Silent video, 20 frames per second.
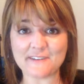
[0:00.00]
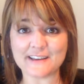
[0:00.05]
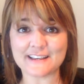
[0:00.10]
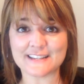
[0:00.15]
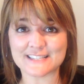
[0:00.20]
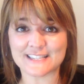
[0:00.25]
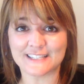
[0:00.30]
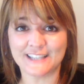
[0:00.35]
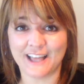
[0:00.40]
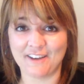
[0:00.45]

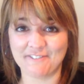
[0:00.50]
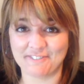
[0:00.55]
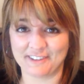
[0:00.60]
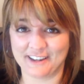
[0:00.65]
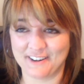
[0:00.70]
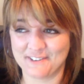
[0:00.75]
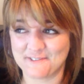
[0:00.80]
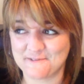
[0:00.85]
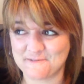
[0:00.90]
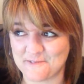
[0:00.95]
face
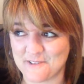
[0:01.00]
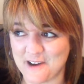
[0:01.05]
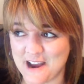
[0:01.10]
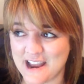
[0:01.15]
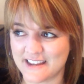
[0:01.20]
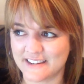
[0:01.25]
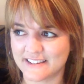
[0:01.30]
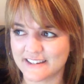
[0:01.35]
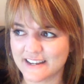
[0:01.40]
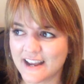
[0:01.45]
loving
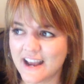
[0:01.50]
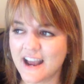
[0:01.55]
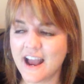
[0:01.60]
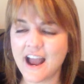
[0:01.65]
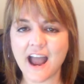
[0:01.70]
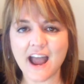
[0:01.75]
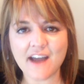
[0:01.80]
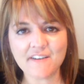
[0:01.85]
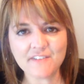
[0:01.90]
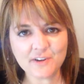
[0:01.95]
friend.
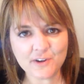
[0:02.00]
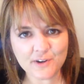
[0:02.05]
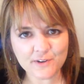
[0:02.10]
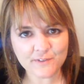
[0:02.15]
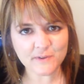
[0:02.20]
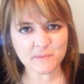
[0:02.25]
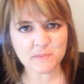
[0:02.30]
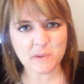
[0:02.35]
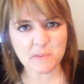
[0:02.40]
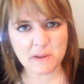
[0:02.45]
I haven't heard
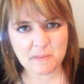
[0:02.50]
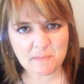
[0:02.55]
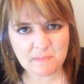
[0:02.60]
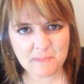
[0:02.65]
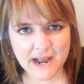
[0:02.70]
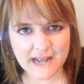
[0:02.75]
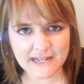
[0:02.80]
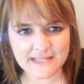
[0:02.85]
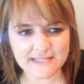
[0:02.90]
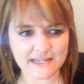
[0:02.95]
from him in
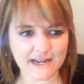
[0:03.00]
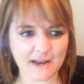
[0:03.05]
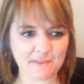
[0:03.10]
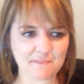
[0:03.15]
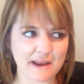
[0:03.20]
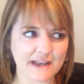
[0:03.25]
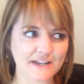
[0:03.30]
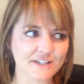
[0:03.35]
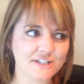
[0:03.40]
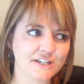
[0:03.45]
months, and I
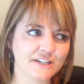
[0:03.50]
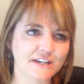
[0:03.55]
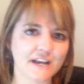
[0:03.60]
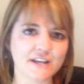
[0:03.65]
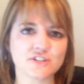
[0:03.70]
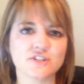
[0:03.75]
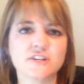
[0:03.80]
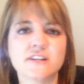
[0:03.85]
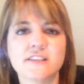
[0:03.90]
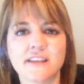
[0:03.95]
mentioned
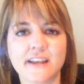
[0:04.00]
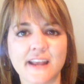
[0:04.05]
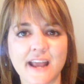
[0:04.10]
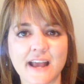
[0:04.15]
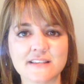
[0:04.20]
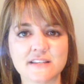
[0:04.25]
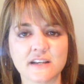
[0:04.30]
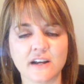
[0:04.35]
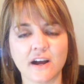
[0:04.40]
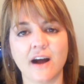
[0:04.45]
yesterday that he
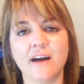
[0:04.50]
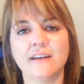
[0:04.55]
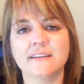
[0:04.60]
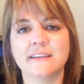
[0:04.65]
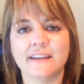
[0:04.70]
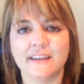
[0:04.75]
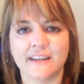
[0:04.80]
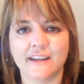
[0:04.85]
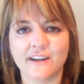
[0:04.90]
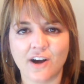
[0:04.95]
hasn't called,
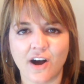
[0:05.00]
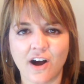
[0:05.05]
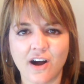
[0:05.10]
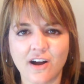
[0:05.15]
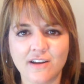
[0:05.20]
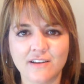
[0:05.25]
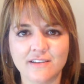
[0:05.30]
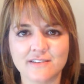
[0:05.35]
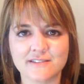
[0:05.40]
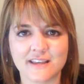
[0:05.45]
and he
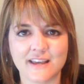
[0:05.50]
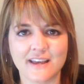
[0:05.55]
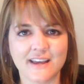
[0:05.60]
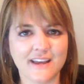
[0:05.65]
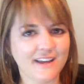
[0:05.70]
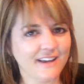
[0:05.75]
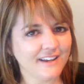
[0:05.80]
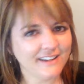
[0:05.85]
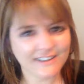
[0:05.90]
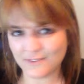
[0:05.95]
calls.
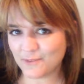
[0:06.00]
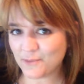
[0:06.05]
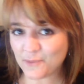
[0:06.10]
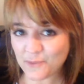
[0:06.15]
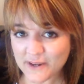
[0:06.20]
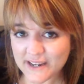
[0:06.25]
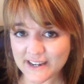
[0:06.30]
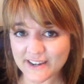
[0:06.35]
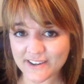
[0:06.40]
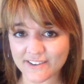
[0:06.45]

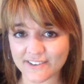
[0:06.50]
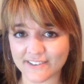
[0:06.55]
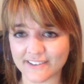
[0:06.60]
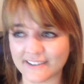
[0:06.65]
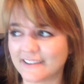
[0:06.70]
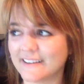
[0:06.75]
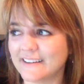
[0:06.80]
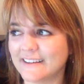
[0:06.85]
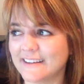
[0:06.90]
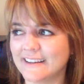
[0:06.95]
Weird.
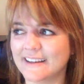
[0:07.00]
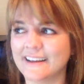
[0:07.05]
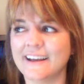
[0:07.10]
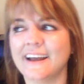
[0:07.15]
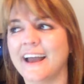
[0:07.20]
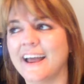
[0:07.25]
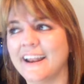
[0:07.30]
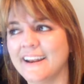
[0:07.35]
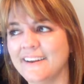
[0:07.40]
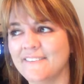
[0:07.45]

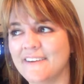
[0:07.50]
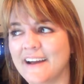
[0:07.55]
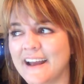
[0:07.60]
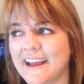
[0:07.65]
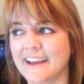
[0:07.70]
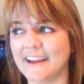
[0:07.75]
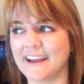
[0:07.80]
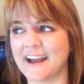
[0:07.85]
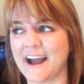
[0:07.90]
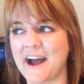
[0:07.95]

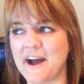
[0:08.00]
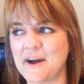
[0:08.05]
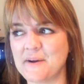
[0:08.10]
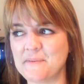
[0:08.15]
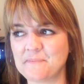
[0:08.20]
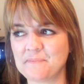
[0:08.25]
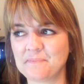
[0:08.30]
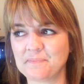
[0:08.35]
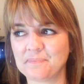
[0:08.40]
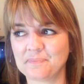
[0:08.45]
Anyway,
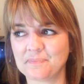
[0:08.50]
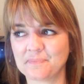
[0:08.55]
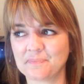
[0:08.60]
um,